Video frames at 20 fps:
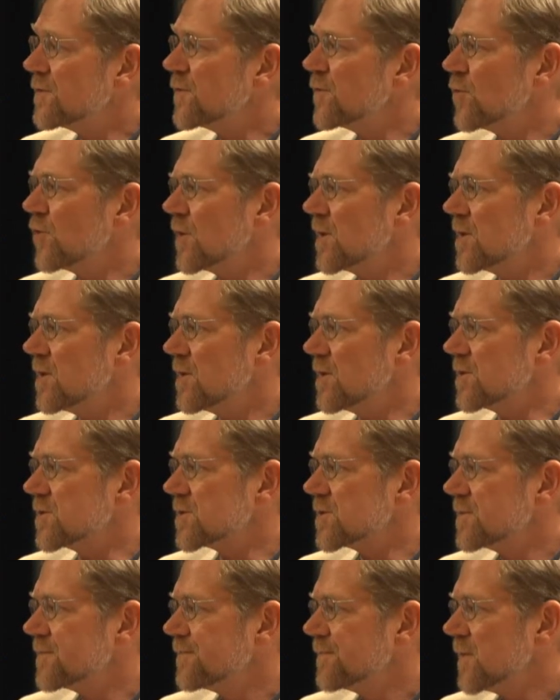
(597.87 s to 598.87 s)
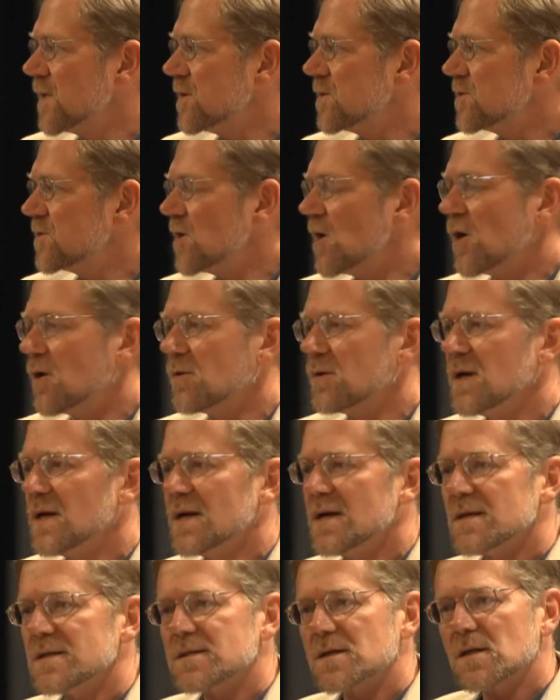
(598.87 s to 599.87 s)
40 years. So,
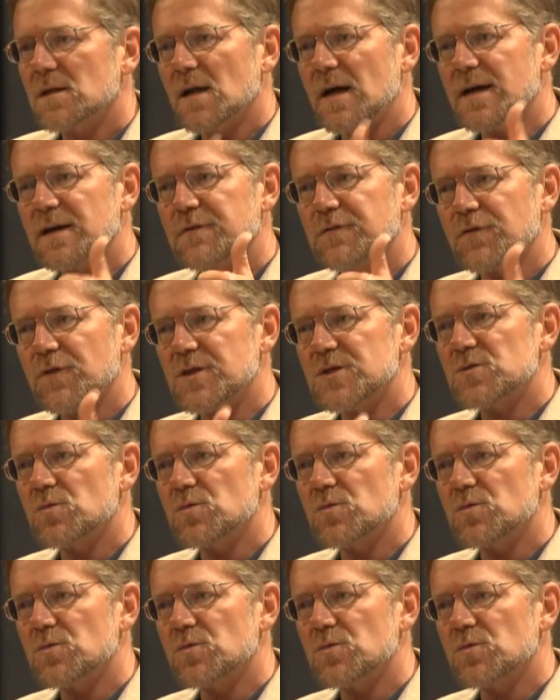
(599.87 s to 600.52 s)
decline of